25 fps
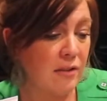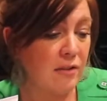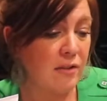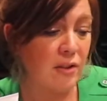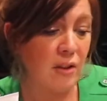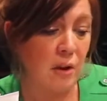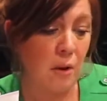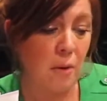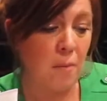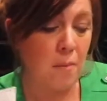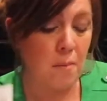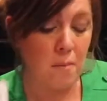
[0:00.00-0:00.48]

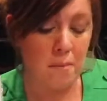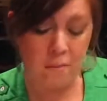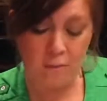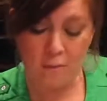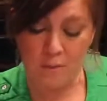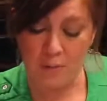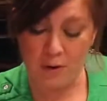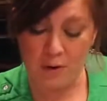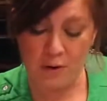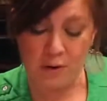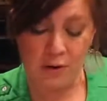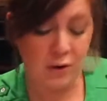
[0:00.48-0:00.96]
don't
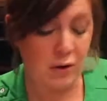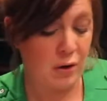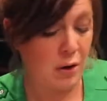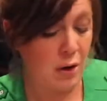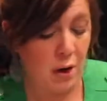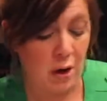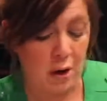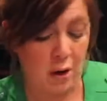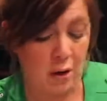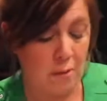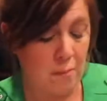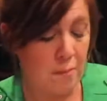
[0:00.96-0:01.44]

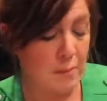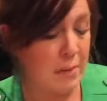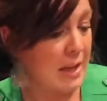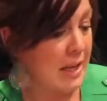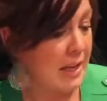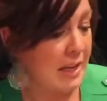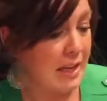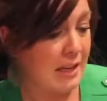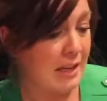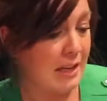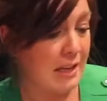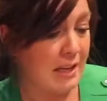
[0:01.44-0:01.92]
recall
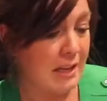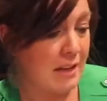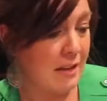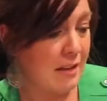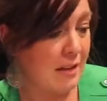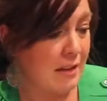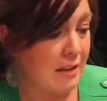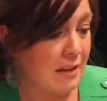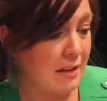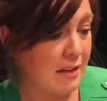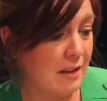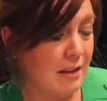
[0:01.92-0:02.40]
picking
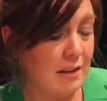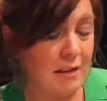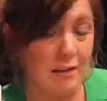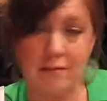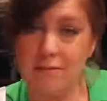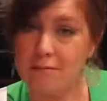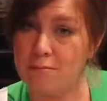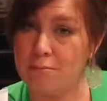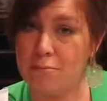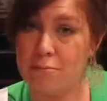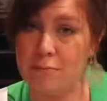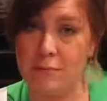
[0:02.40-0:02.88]
anything,
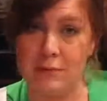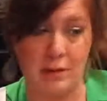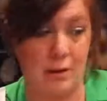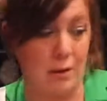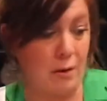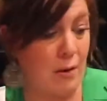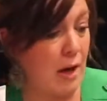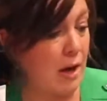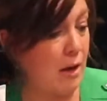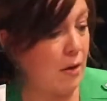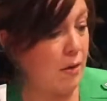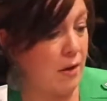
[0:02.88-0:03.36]
so
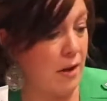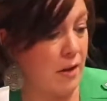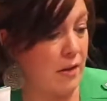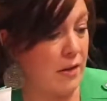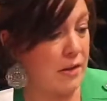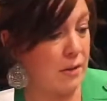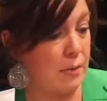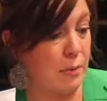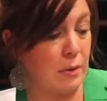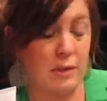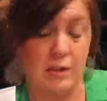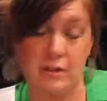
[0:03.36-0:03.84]
I don't know how
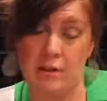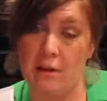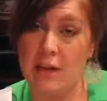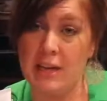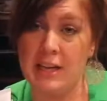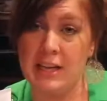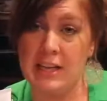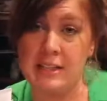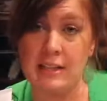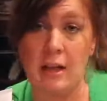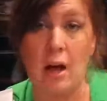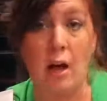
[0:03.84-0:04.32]
this works. So I
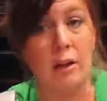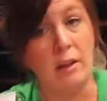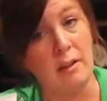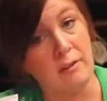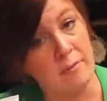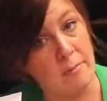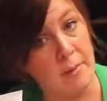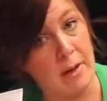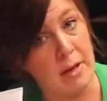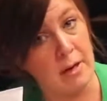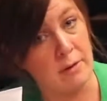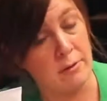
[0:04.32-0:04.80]
guess all
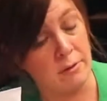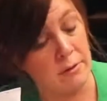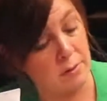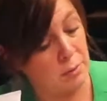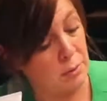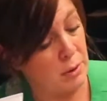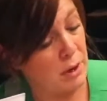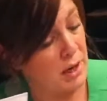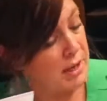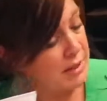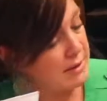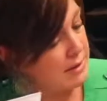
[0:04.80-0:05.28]
of mine are
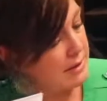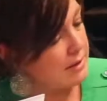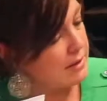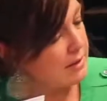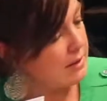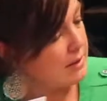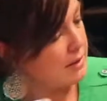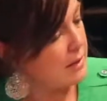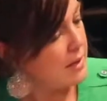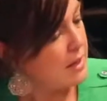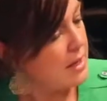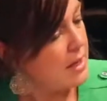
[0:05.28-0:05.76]

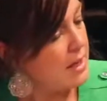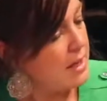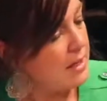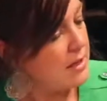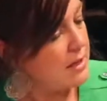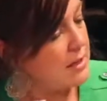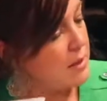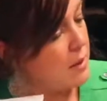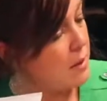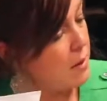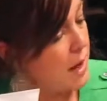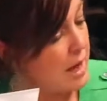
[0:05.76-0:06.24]
surprises.
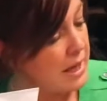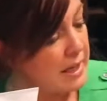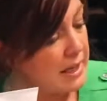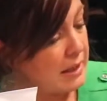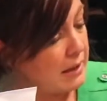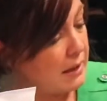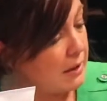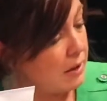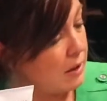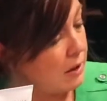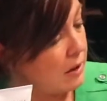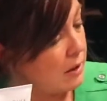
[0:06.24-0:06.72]
So I
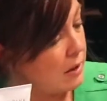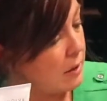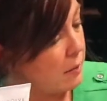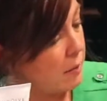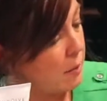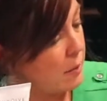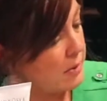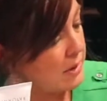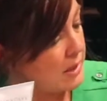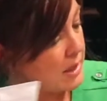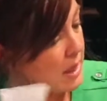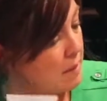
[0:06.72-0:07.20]
didn't look at
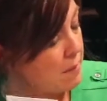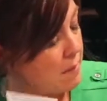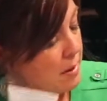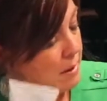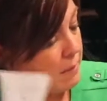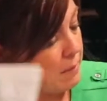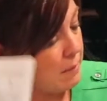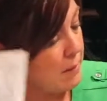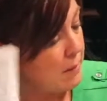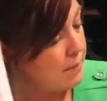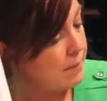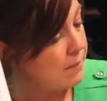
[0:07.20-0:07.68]
what was
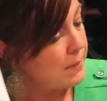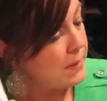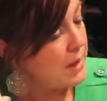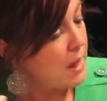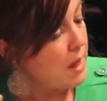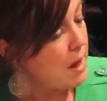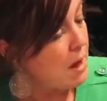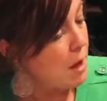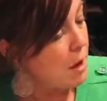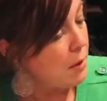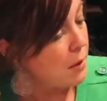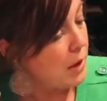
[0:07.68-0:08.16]
coming, but
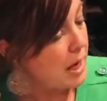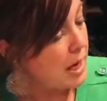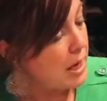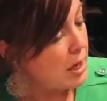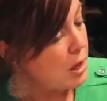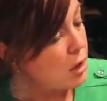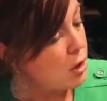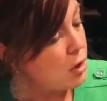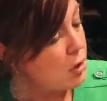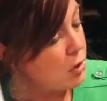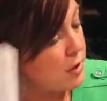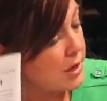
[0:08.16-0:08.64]

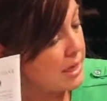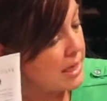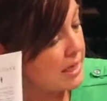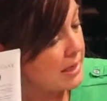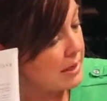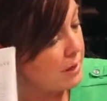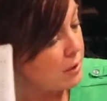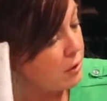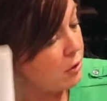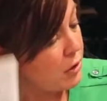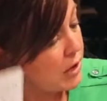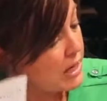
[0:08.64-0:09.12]
okay.
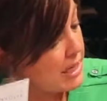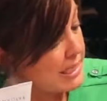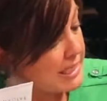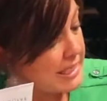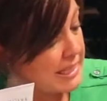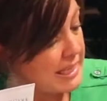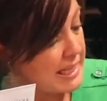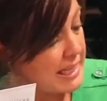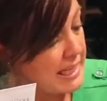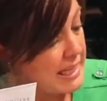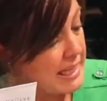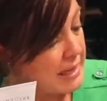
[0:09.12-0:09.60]
Green
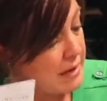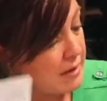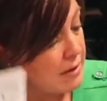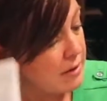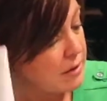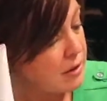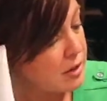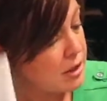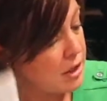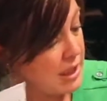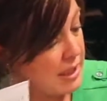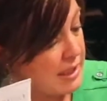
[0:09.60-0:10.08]
tea,
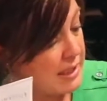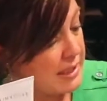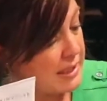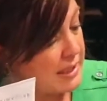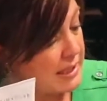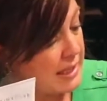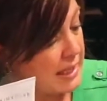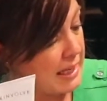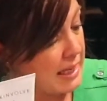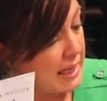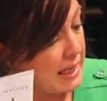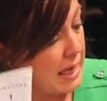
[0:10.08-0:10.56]

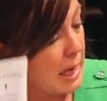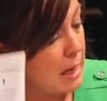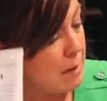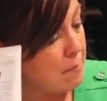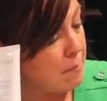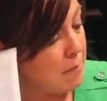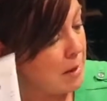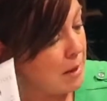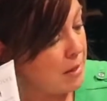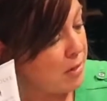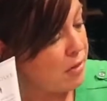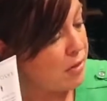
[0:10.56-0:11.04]
ginseng,
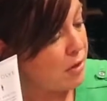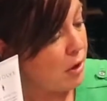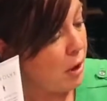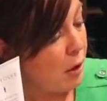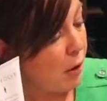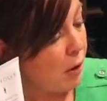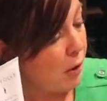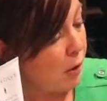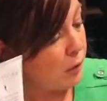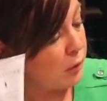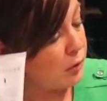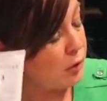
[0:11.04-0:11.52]
and
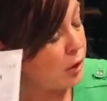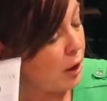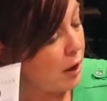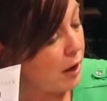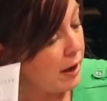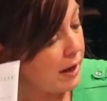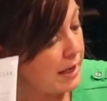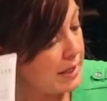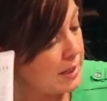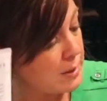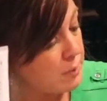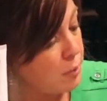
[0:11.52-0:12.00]
menthol
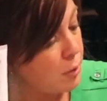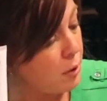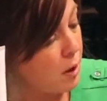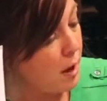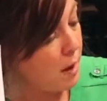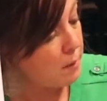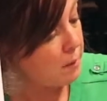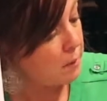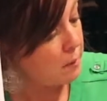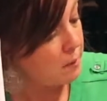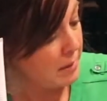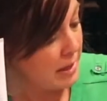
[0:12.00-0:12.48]
targets
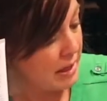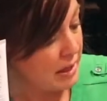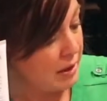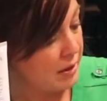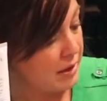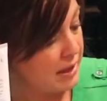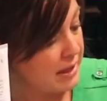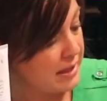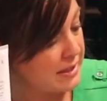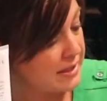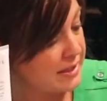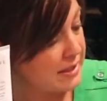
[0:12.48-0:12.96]
problem
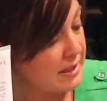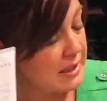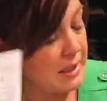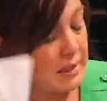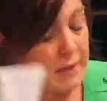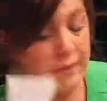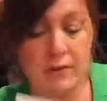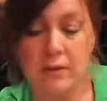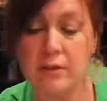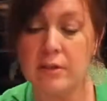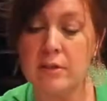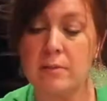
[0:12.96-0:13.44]
areas to
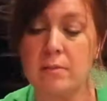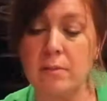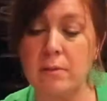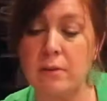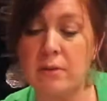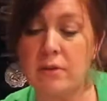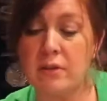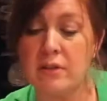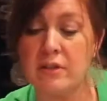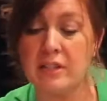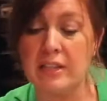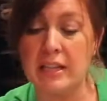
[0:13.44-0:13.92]
give you
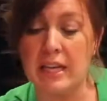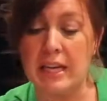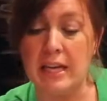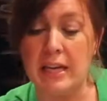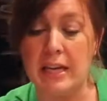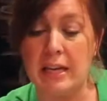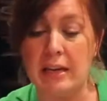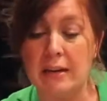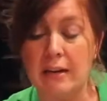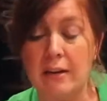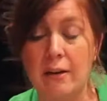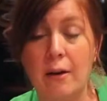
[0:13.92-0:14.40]
smoother
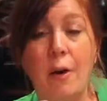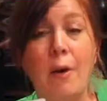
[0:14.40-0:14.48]
skin.